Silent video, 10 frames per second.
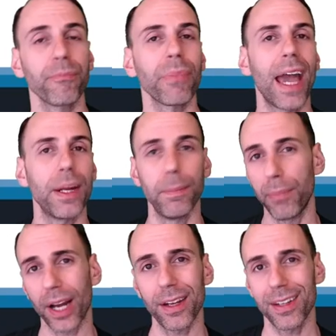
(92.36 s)
And a
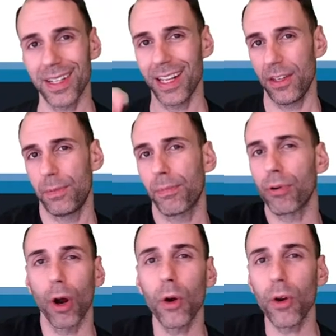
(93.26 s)
button in the
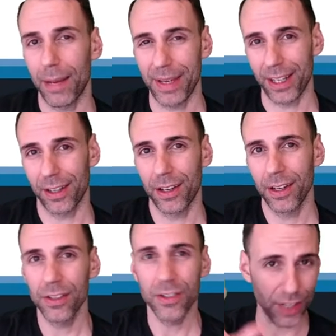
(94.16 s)
programming
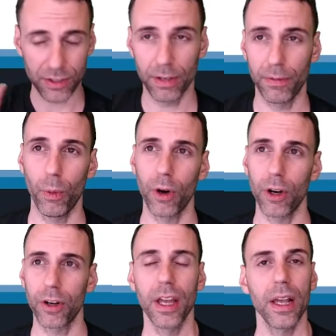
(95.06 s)
sense of the word